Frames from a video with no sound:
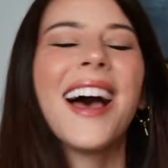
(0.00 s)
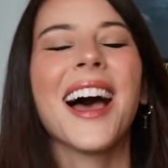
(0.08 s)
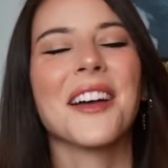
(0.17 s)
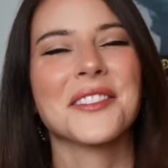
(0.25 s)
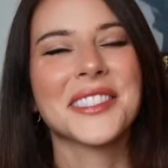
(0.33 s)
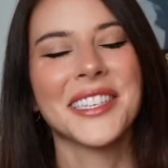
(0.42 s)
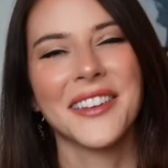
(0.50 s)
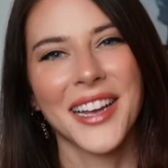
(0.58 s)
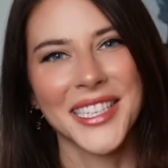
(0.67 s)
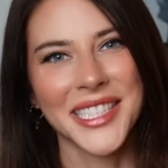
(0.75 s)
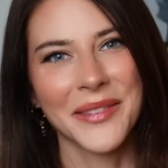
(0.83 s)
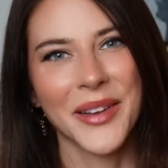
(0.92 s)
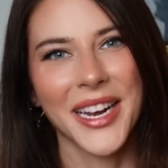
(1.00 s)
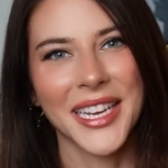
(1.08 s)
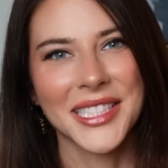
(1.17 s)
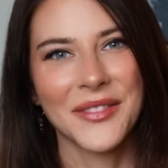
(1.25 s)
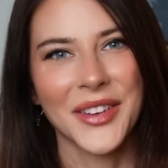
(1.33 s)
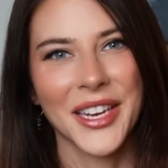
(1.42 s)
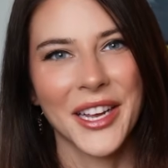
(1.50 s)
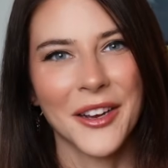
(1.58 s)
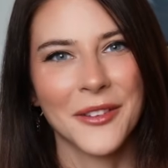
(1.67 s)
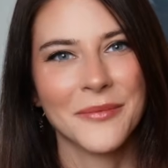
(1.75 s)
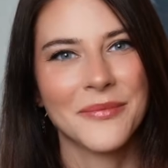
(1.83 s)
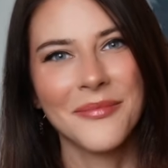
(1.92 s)
I will see you guys in my next
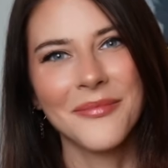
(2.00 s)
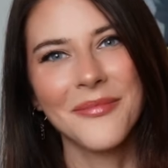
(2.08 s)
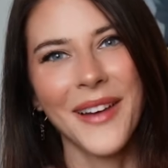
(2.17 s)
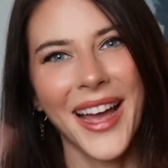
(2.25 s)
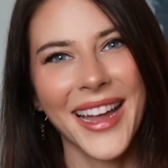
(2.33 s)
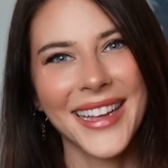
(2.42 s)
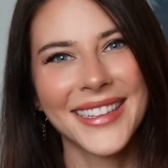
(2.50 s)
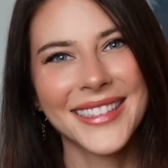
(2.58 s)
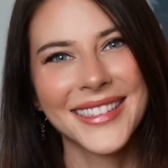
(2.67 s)
video. Bye.